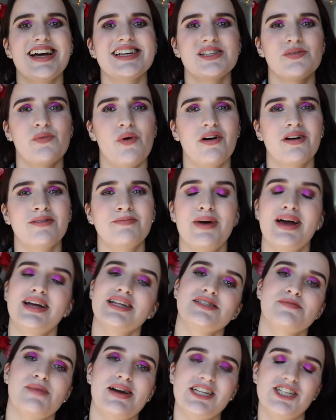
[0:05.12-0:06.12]
and welcome back
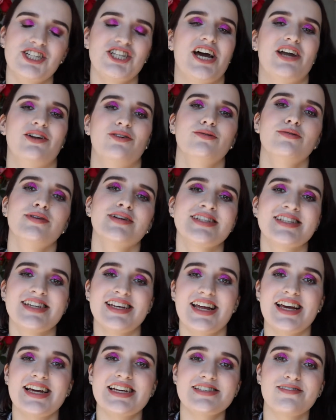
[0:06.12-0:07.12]
to my channel.
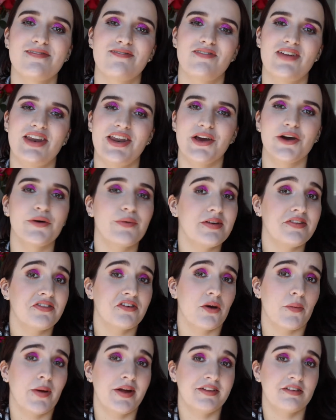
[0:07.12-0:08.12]
Today's video is
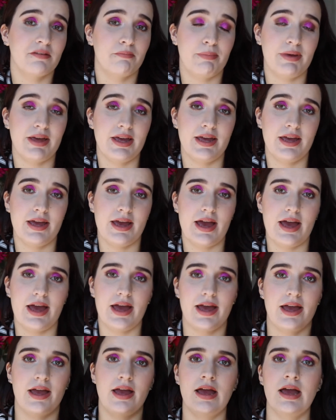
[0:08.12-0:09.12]
going to be
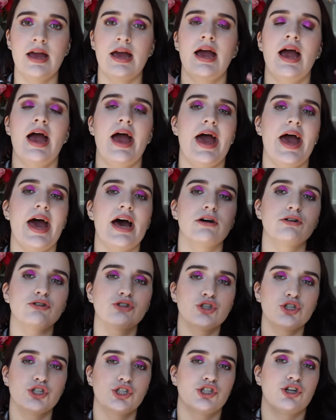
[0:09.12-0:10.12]
a how
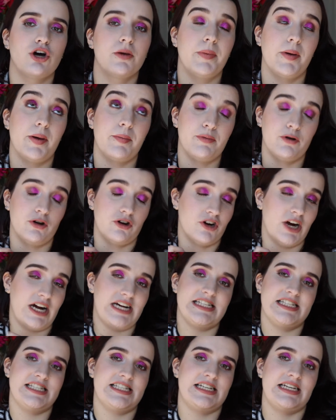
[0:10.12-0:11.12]
to stop
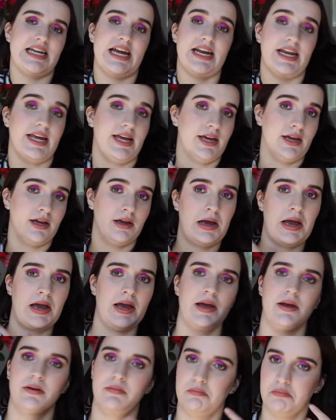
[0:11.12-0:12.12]
procrastinating
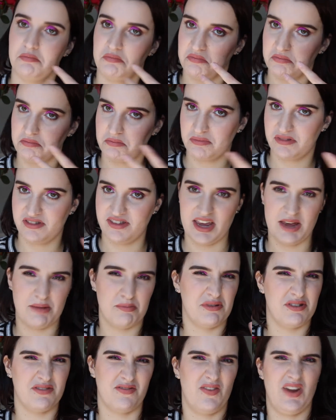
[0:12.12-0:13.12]

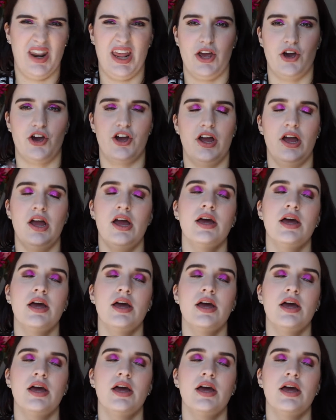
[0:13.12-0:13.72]
tips video.